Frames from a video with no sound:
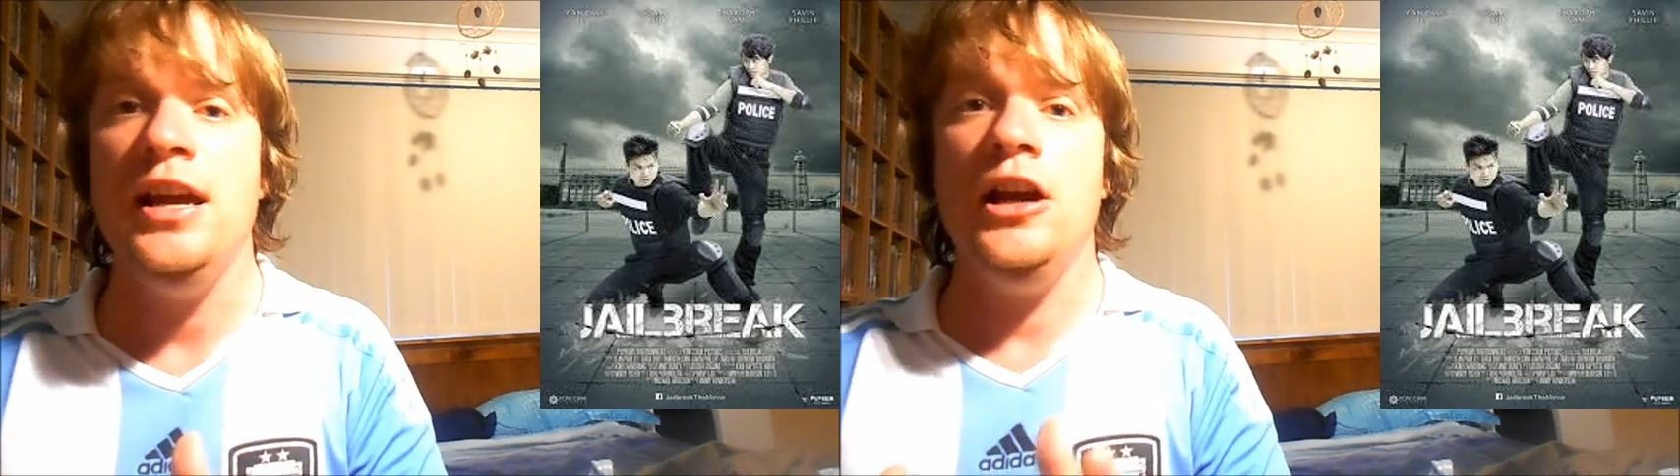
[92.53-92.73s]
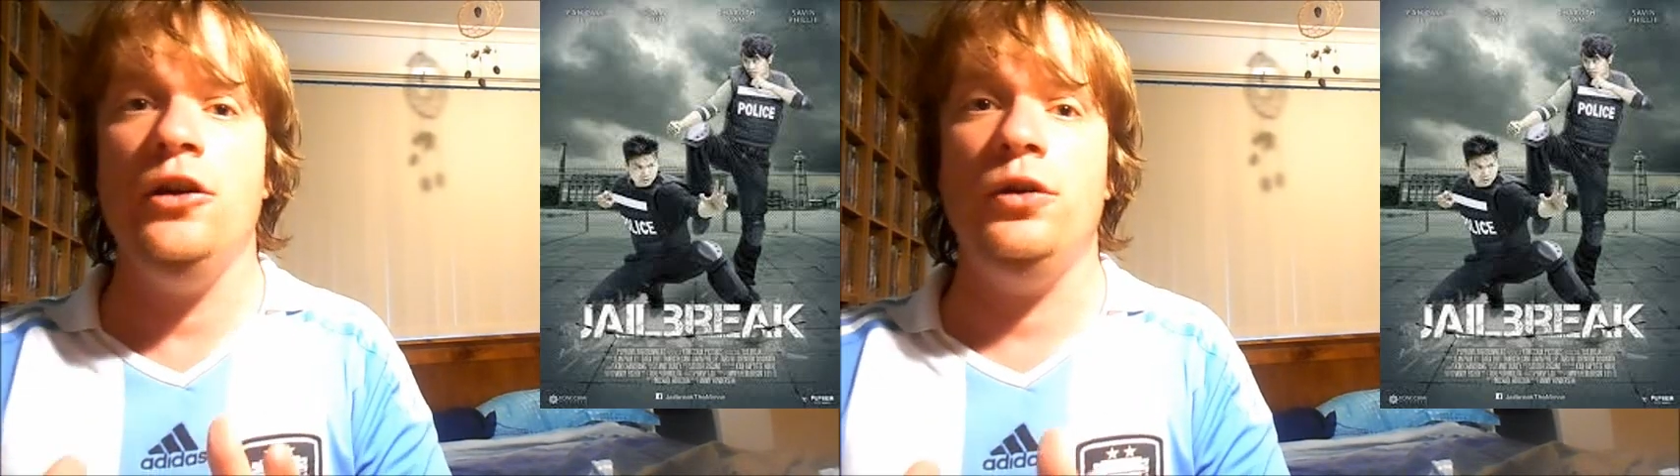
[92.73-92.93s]

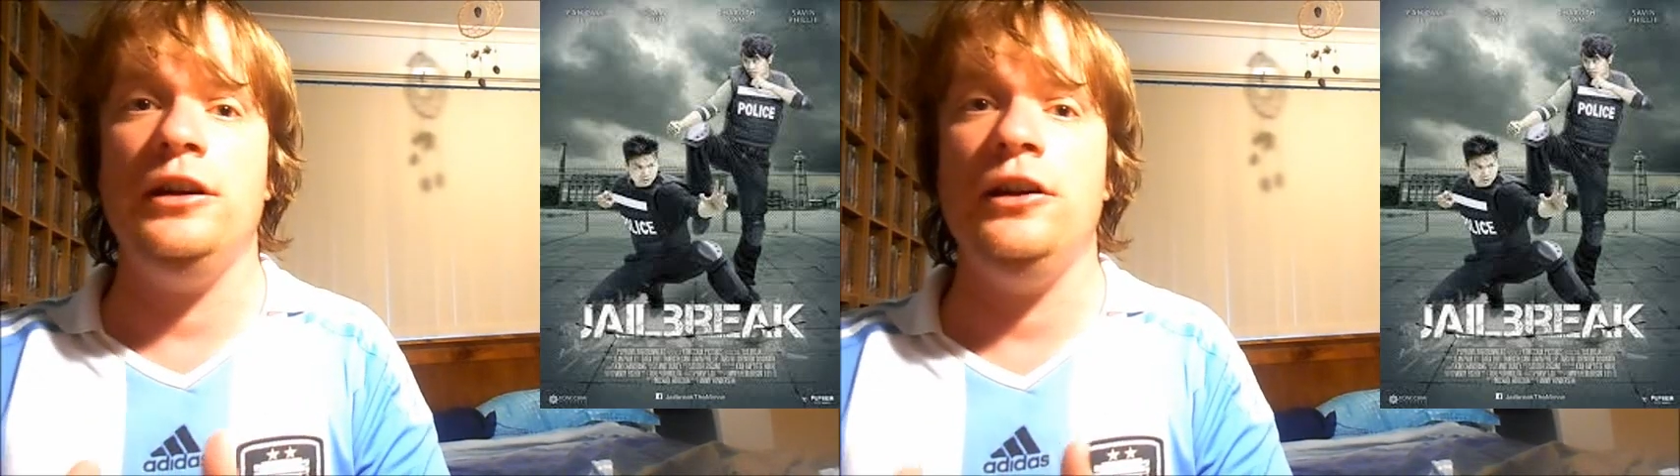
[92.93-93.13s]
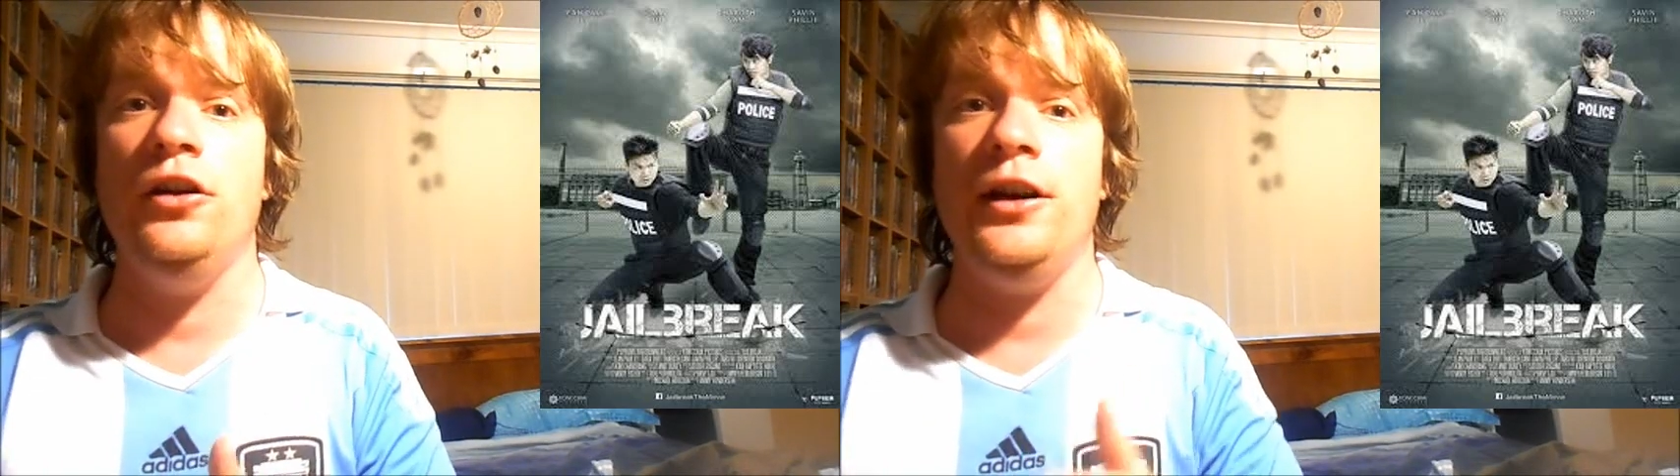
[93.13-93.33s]
in order
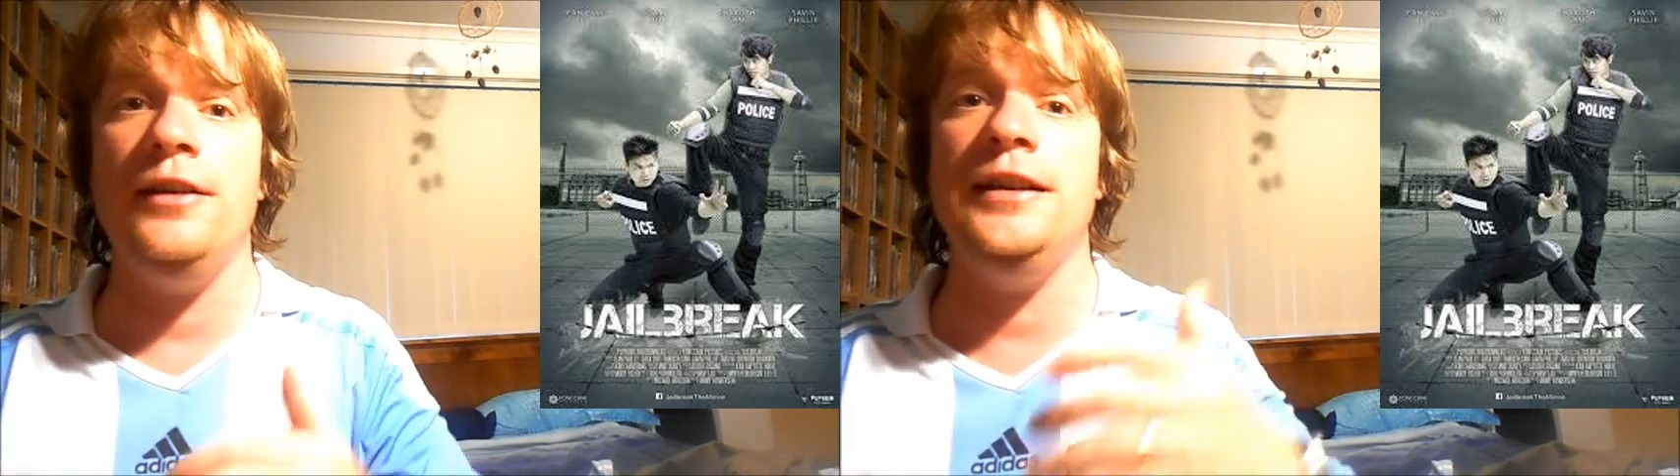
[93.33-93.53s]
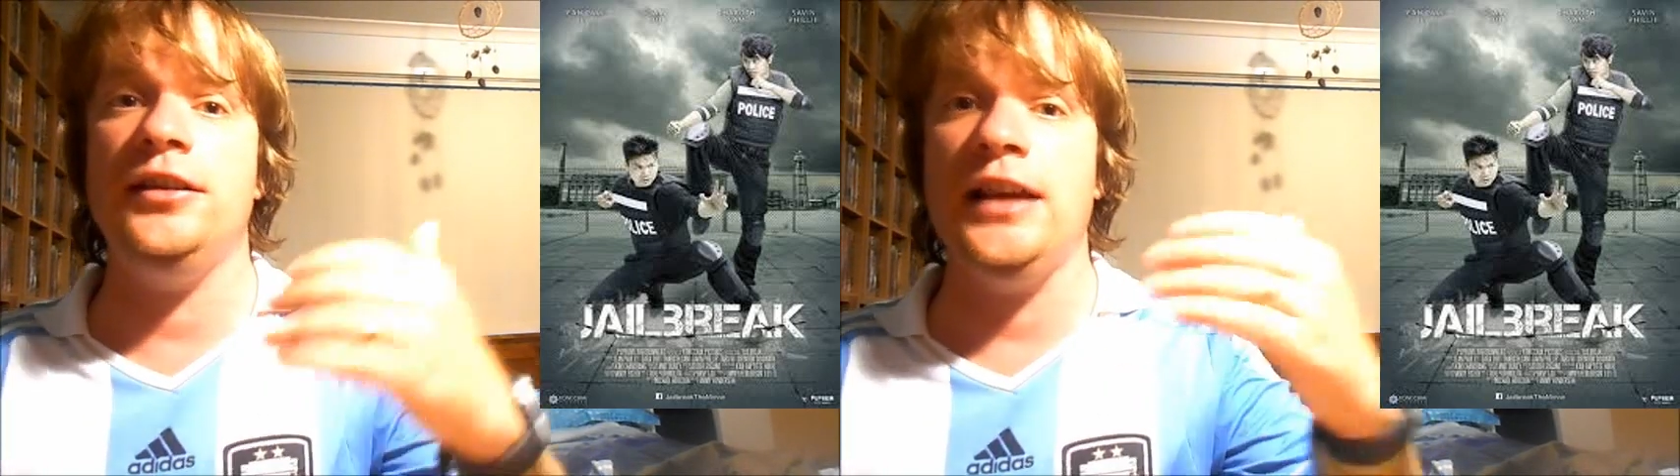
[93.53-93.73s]
to not
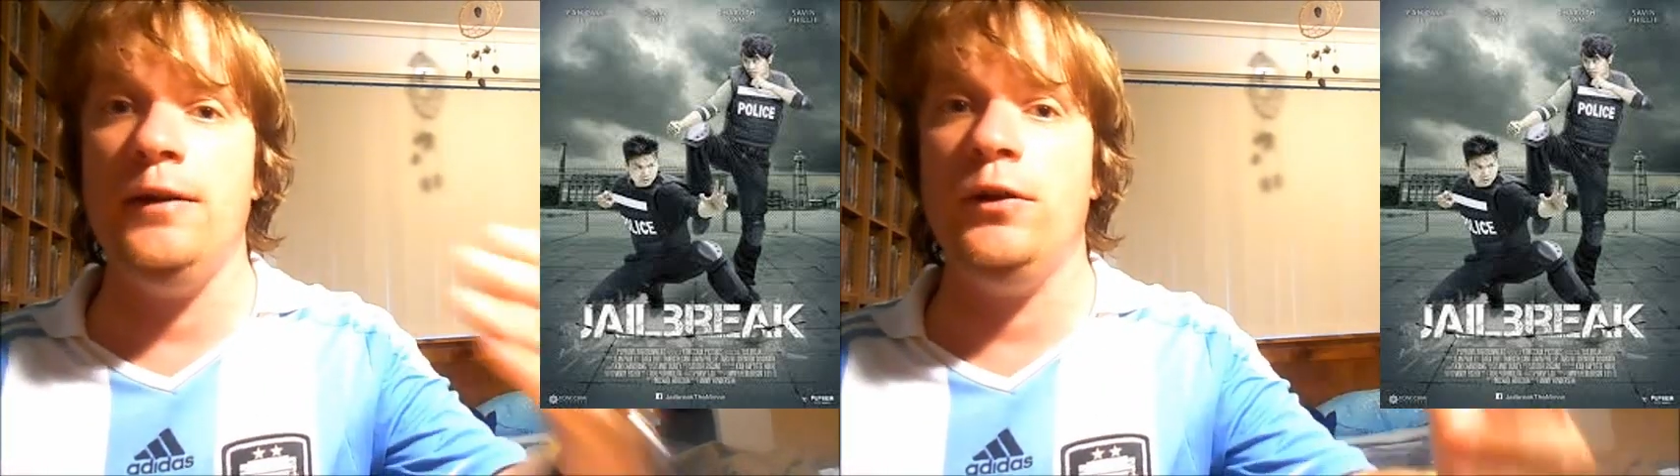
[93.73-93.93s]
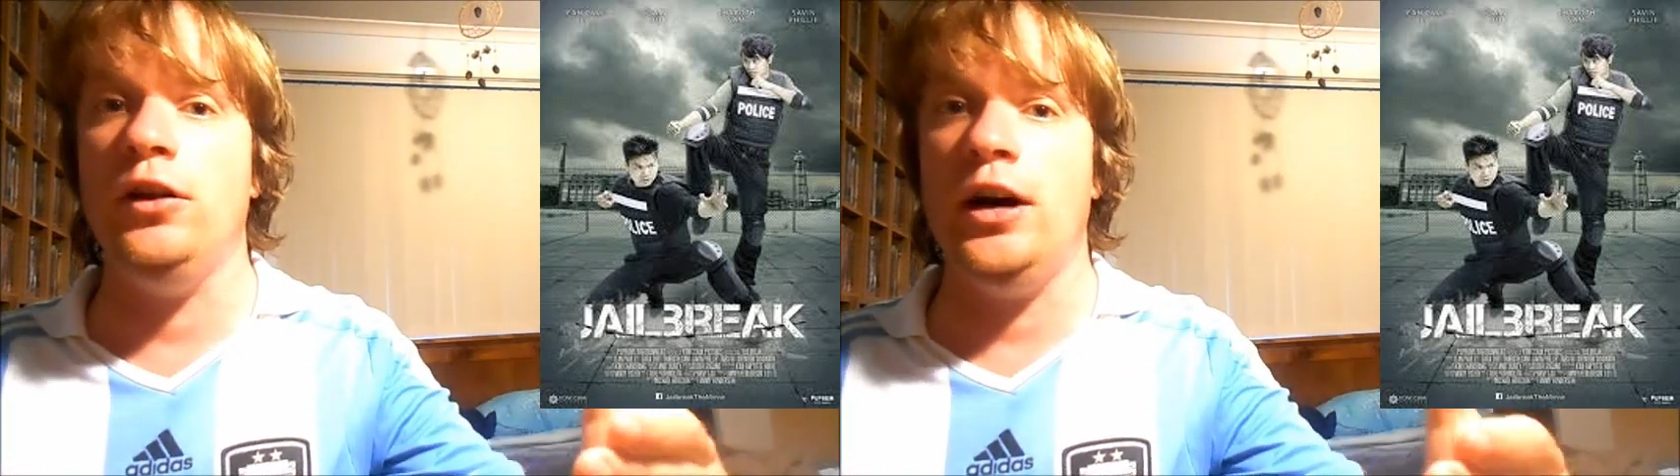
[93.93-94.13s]
only
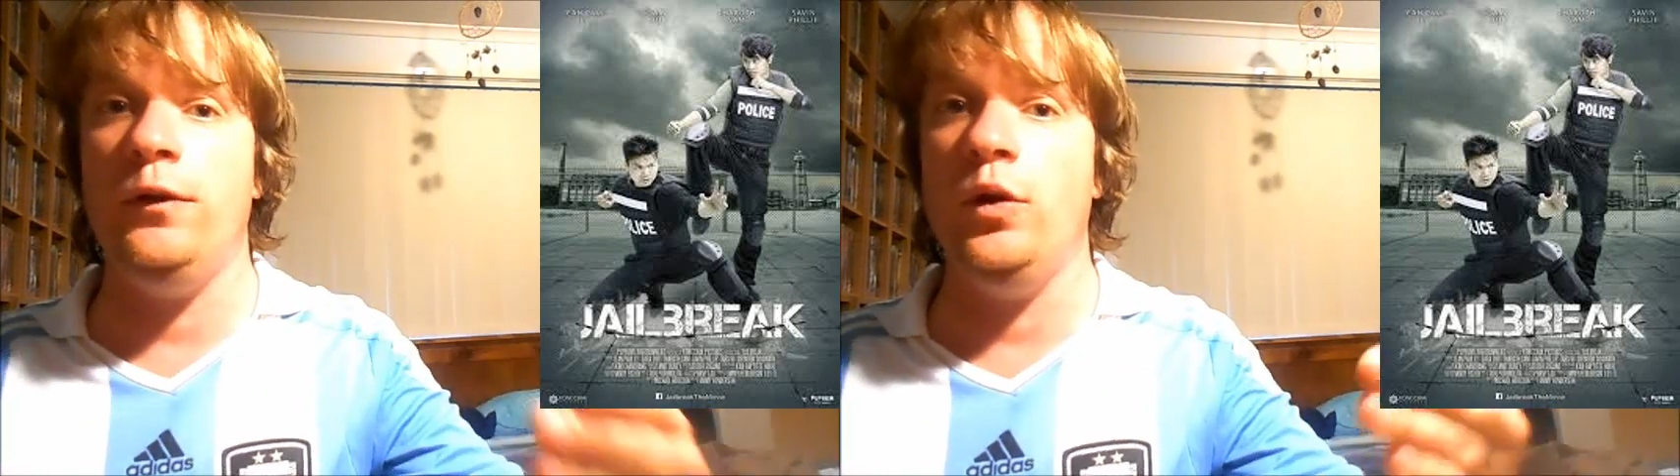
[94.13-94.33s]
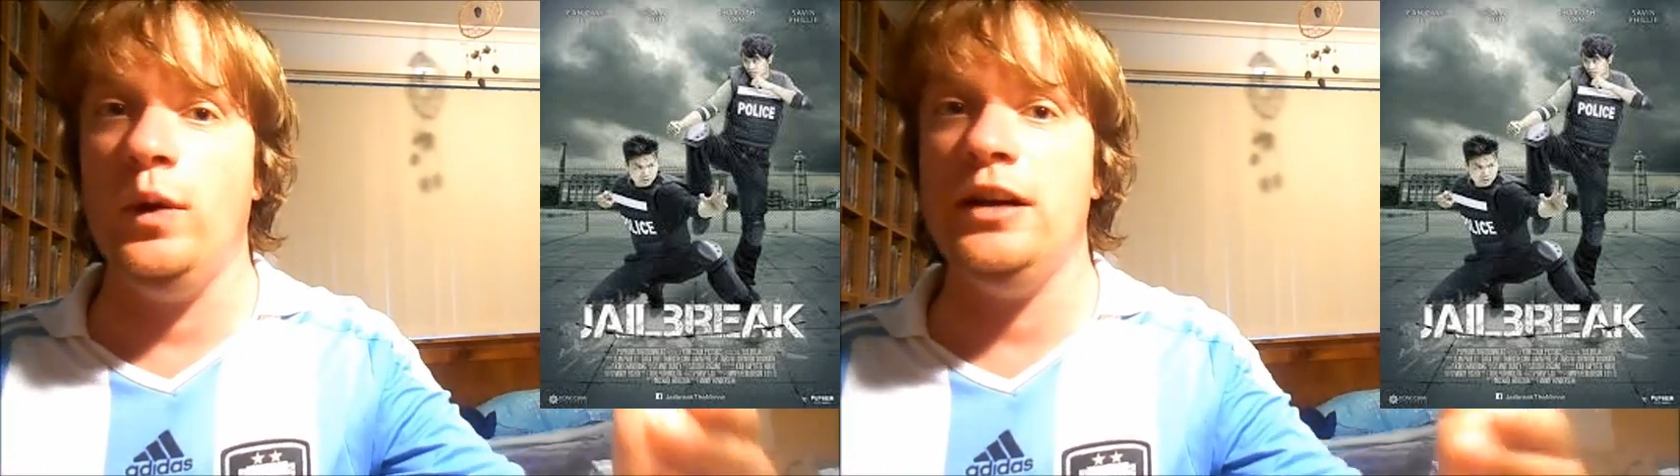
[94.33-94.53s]
save the life
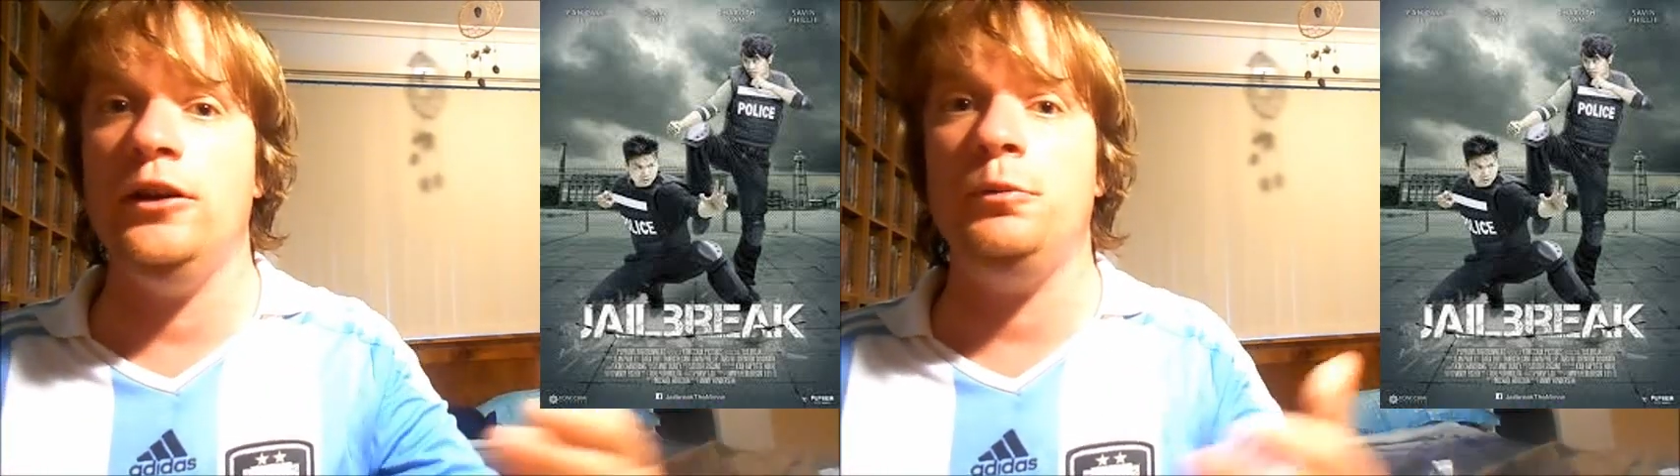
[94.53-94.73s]
of the witness,